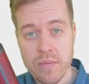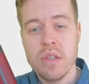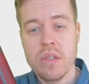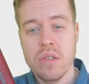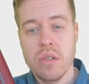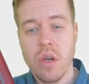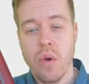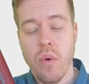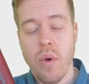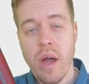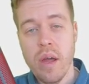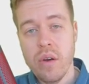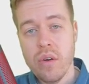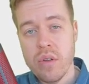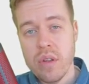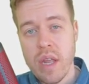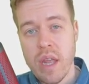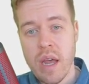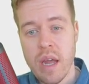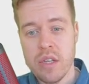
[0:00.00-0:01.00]
So
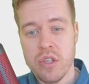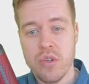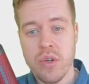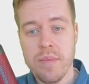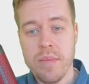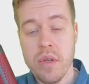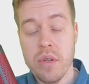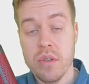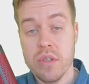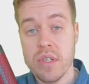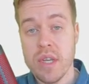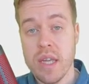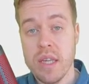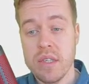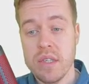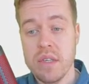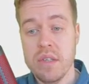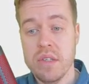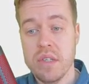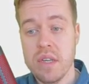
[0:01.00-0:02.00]
under the attribute
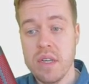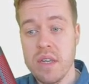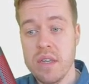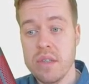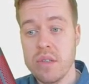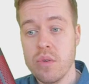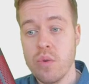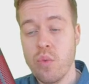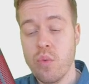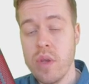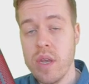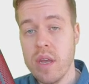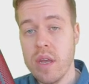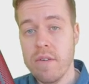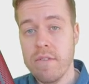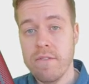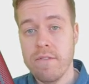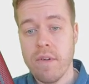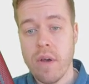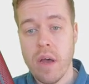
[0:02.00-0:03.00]
sentences, we
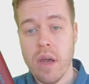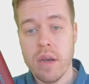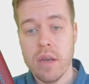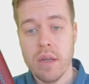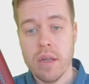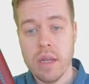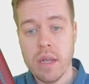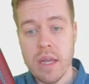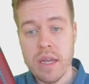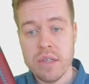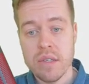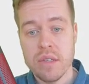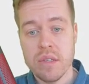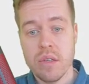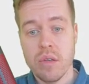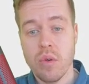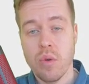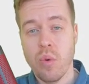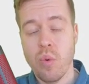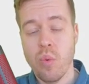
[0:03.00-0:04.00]
can find a
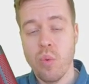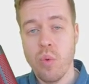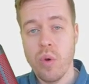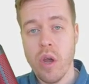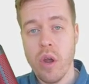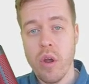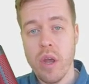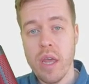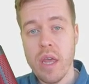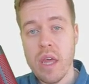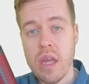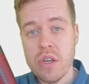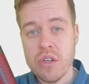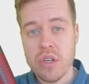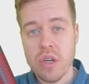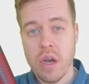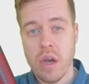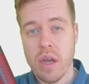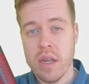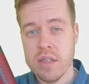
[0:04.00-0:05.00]
list where
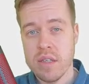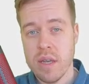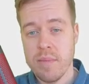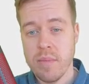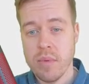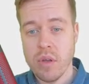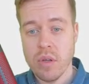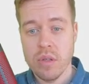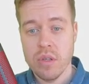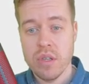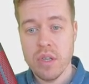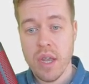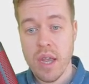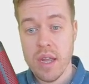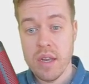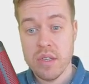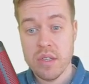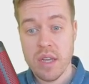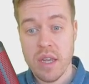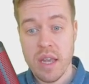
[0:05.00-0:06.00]
each item
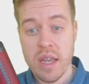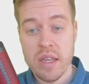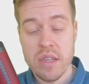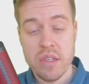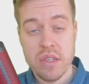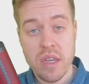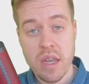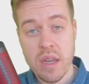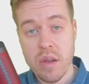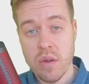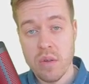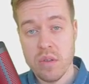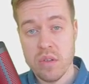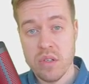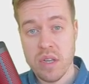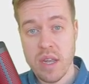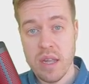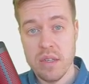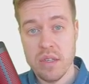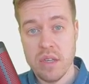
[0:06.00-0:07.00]
contains a single
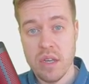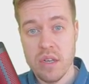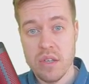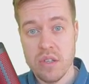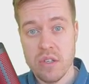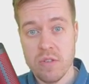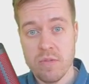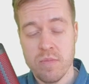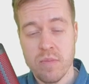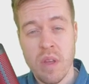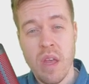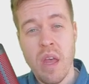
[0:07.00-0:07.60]
sentence.